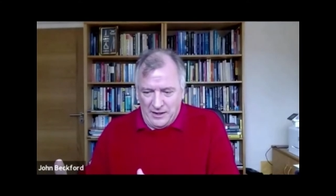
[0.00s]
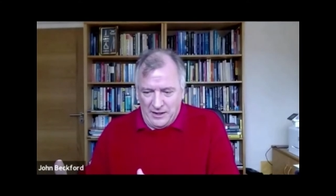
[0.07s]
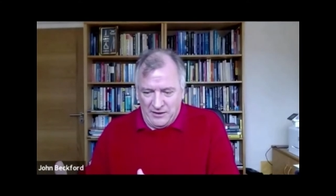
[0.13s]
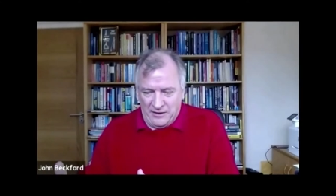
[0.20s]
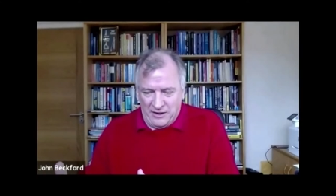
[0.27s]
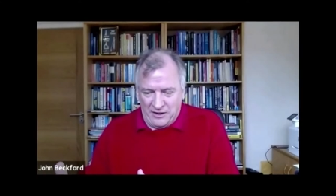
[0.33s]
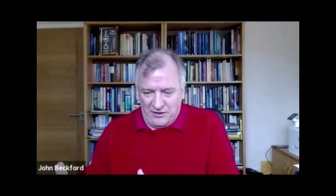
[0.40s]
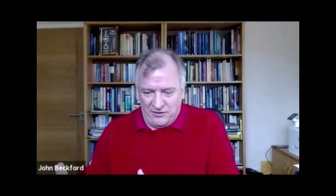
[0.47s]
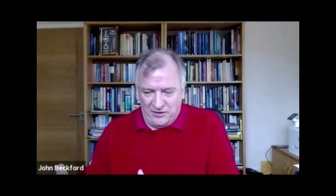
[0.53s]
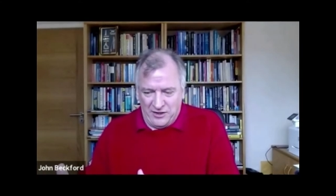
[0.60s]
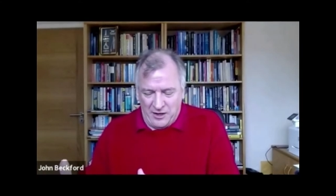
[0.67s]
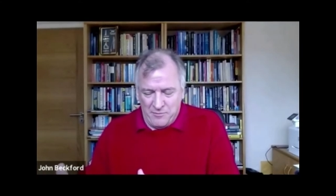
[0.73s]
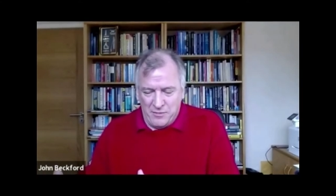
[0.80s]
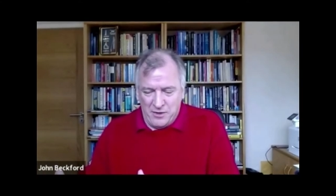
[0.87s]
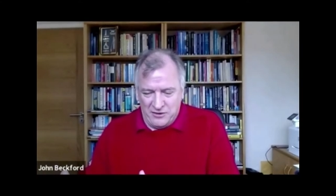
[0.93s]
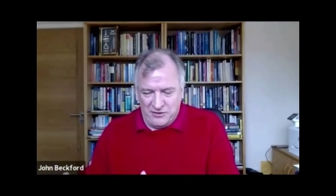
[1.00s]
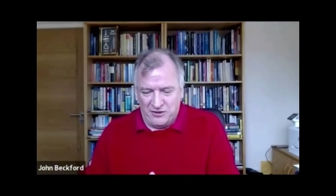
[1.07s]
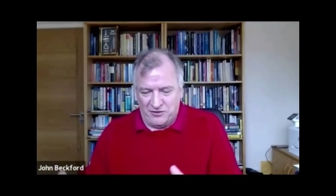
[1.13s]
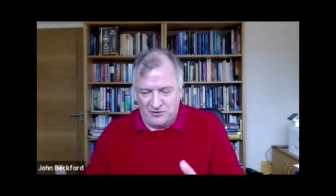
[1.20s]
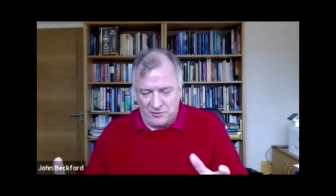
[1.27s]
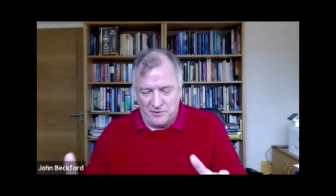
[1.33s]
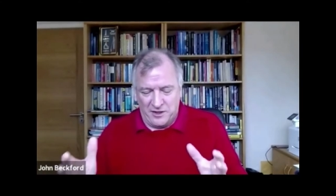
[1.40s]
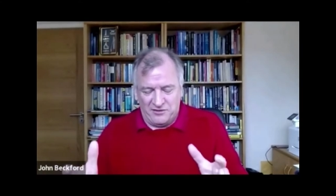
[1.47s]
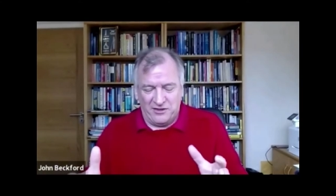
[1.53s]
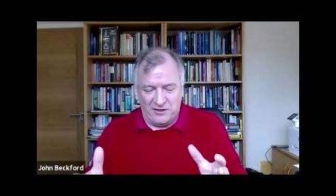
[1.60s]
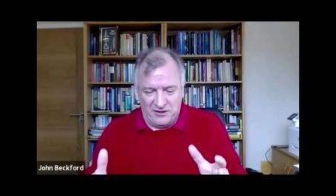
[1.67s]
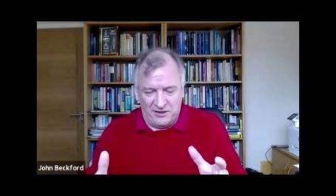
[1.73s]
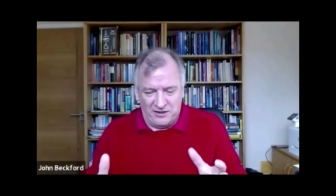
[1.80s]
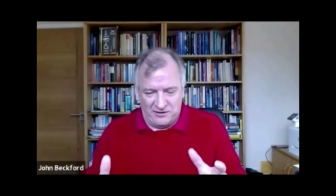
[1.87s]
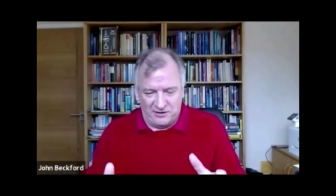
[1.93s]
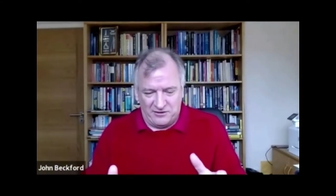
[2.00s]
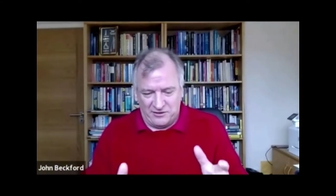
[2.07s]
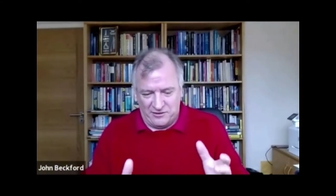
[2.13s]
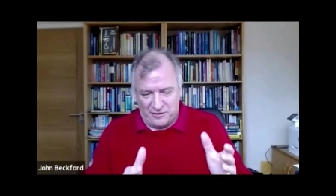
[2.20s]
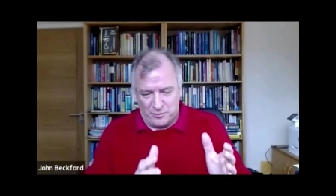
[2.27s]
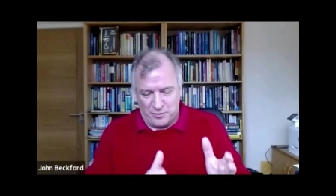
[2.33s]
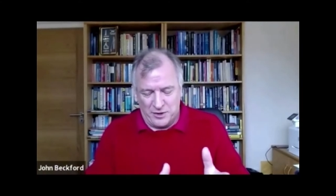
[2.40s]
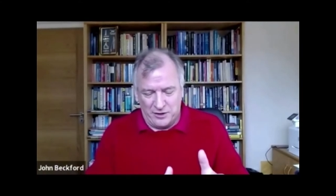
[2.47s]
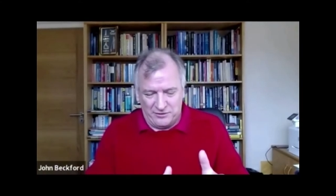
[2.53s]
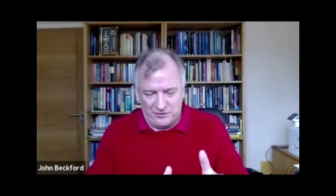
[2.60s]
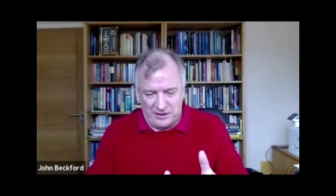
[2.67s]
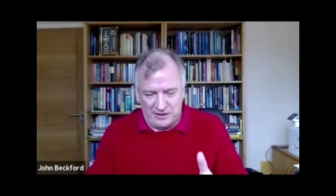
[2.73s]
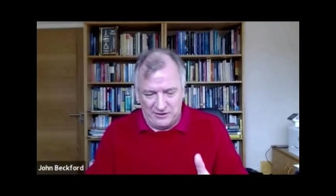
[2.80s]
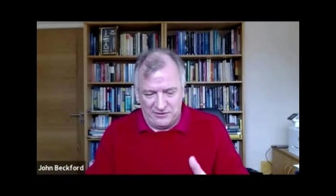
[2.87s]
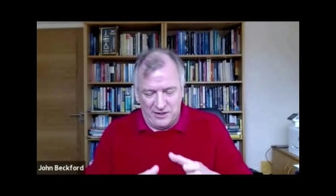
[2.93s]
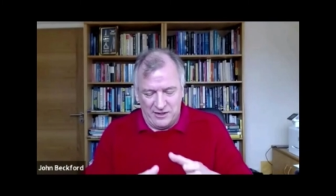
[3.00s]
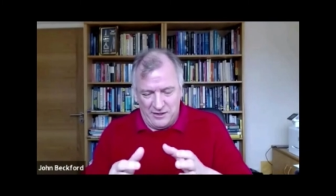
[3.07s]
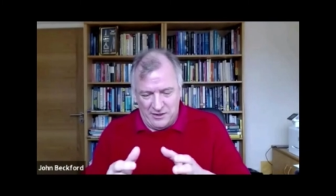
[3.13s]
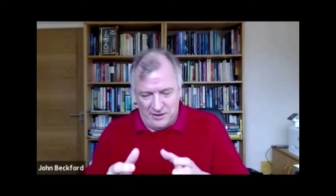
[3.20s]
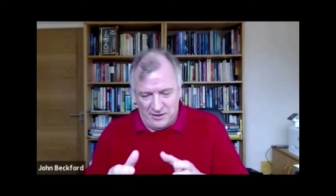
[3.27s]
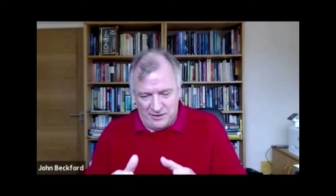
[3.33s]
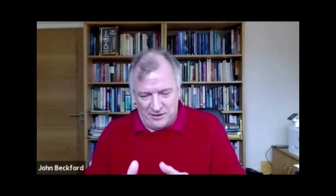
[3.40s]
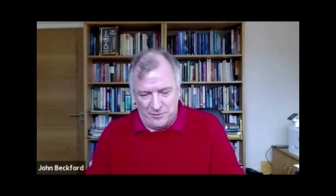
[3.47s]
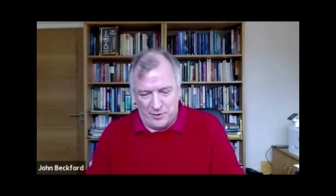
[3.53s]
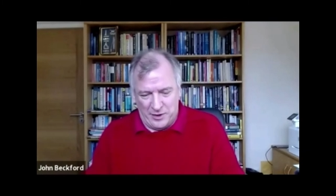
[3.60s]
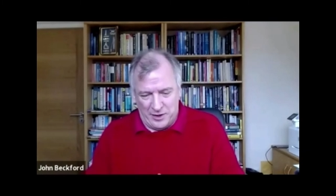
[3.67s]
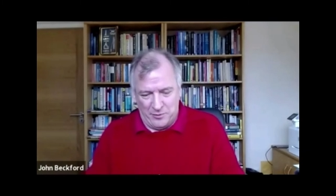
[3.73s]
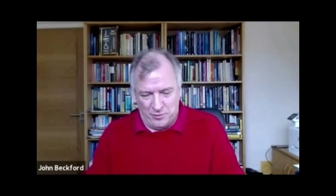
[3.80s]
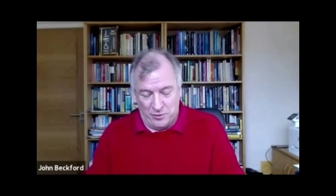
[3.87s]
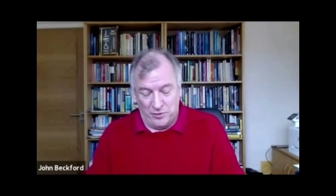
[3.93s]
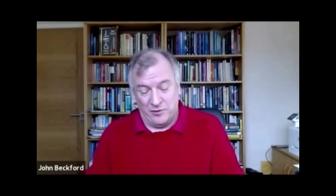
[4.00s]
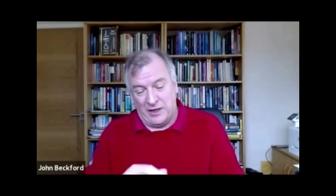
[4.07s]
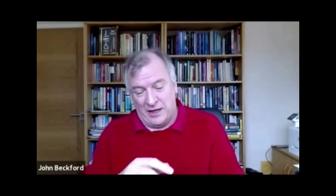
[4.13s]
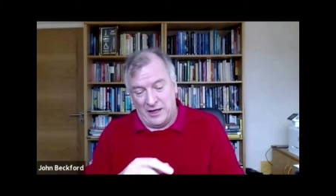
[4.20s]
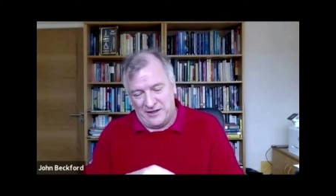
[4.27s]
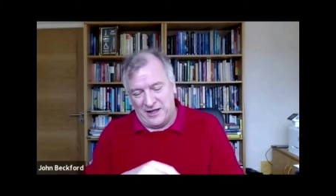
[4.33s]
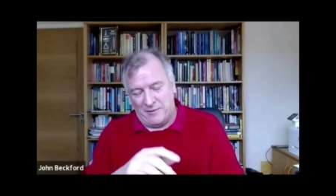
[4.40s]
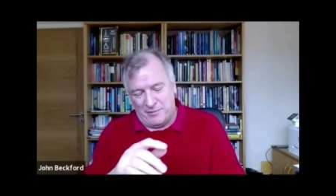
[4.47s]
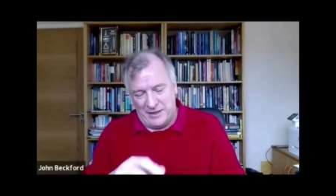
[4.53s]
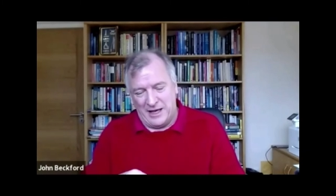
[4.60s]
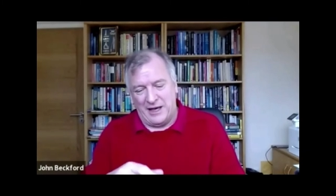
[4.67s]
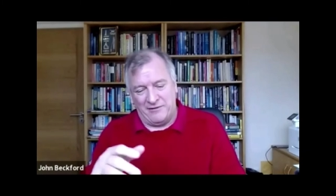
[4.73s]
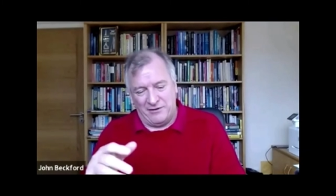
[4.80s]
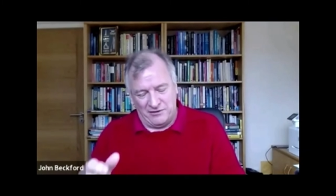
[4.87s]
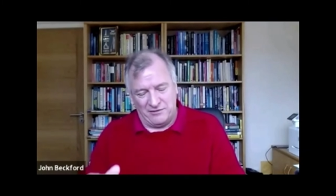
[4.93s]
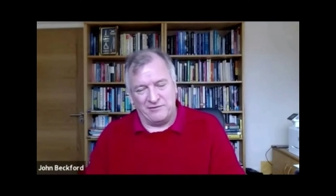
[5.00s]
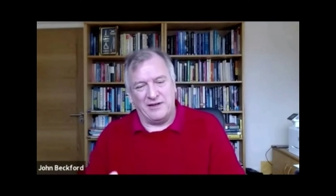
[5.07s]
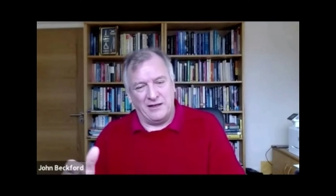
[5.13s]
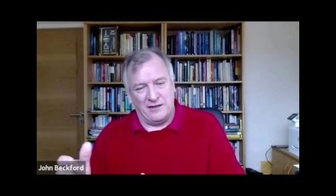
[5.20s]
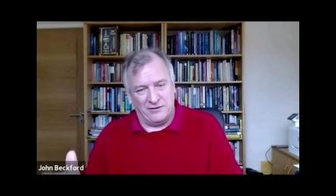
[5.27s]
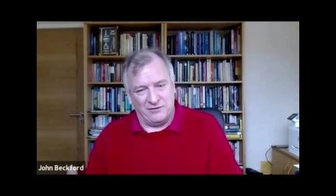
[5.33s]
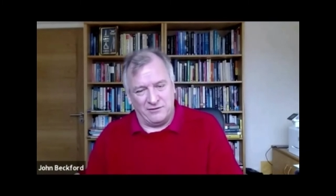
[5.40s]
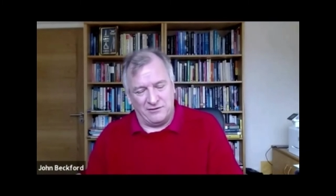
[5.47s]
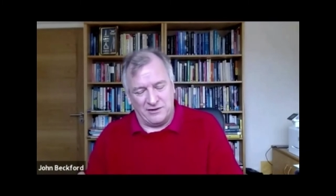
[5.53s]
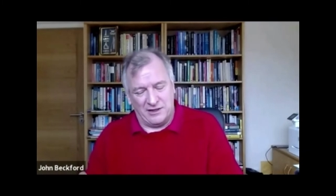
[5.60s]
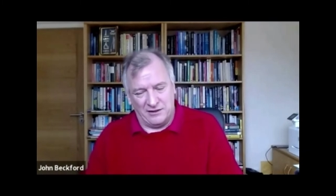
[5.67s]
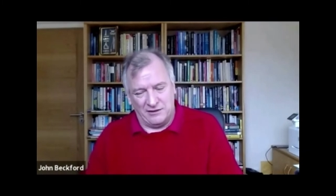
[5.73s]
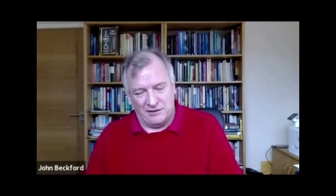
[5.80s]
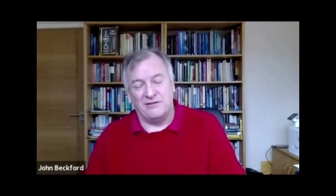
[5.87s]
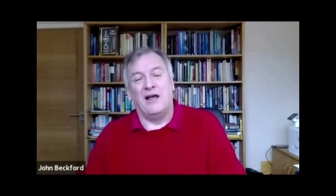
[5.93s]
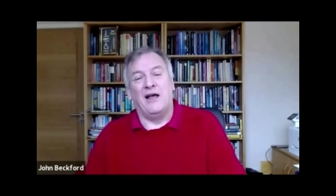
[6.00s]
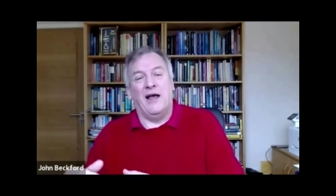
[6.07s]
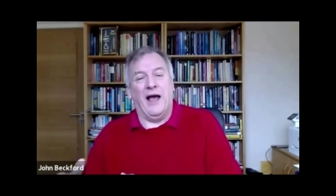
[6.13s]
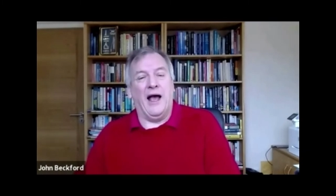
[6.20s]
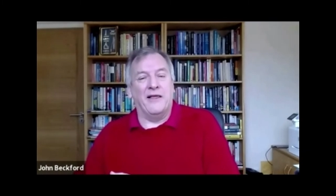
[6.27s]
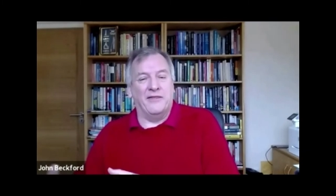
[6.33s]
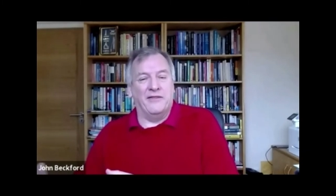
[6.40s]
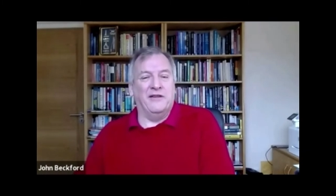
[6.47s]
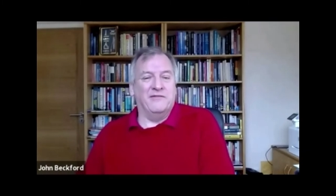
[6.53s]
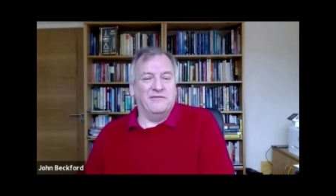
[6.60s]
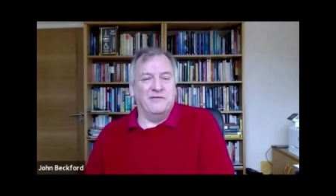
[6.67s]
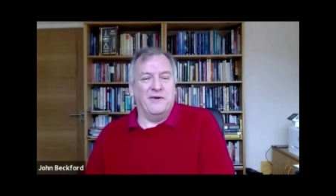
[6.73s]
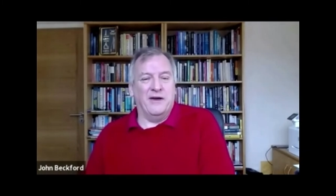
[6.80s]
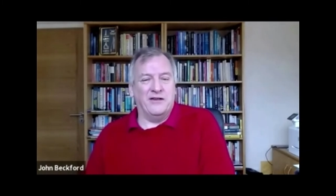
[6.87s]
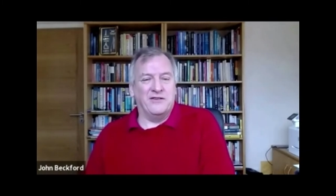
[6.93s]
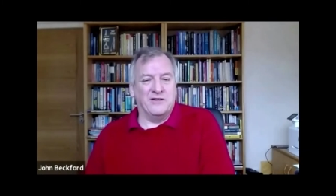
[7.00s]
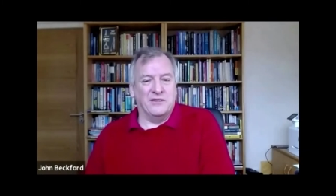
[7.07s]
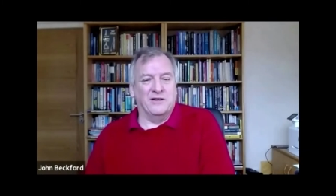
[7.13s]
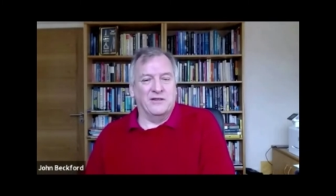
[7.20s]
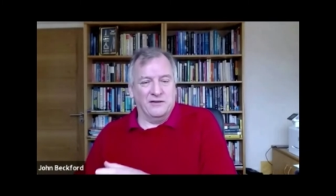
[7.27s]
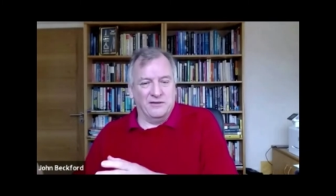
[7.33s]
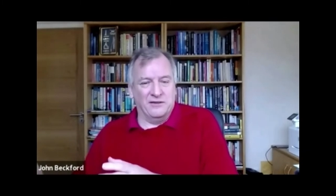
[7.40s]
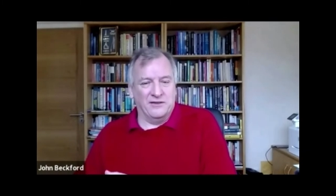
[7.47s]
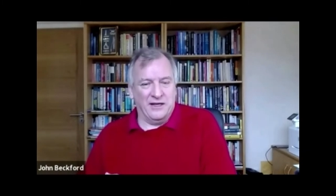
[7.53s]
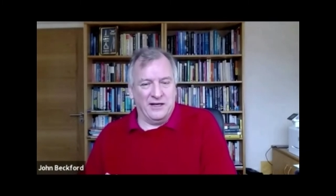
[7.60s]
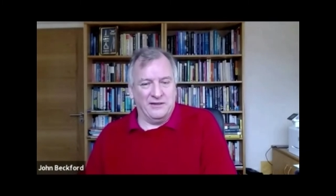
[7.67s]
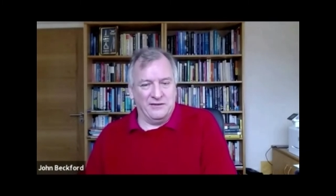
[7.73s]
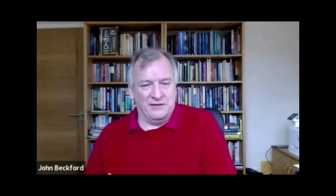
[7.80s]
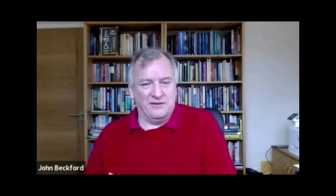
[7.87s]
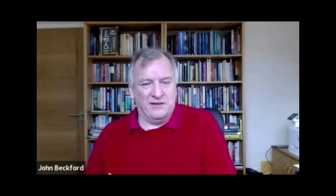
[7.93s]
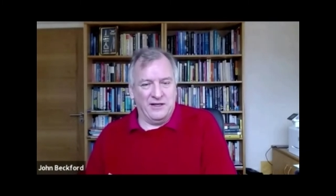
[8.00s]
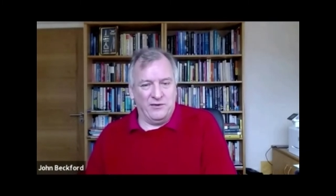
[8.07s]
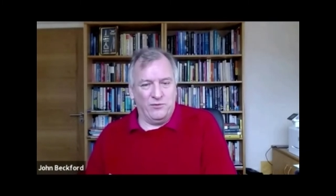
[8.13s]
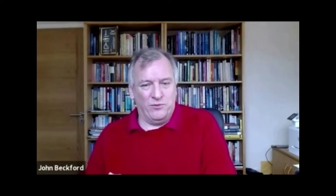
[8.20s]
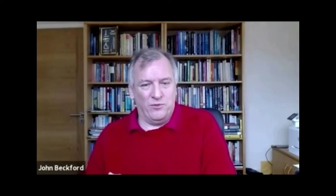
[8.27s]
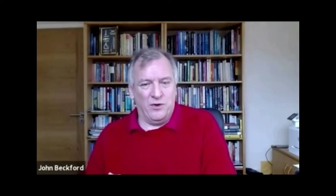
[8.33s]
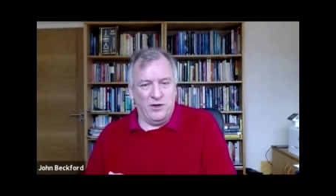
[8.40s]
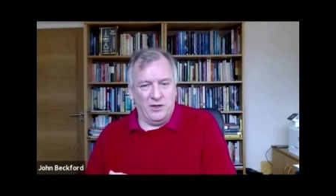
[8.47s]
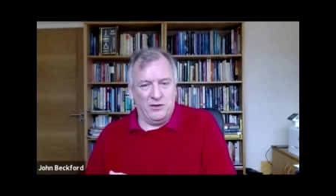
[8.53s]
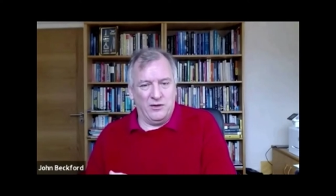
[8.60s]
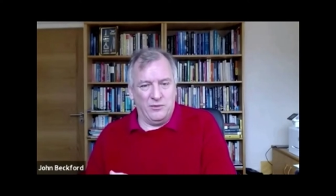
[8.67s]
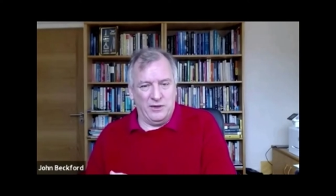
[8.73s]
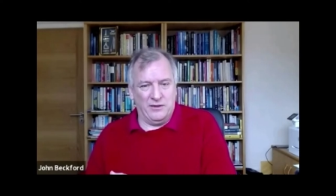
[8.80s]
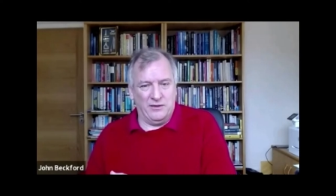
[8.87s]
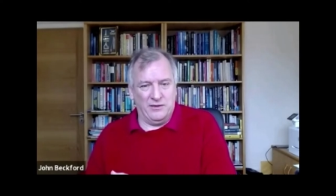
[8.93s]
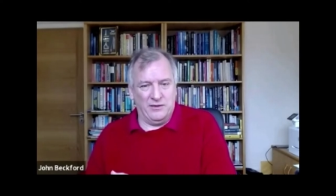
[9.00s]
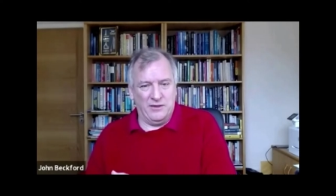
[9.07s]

is emerges from the synthesis of the process, the people and their behaviours and values and skills, and the information that they that they work with.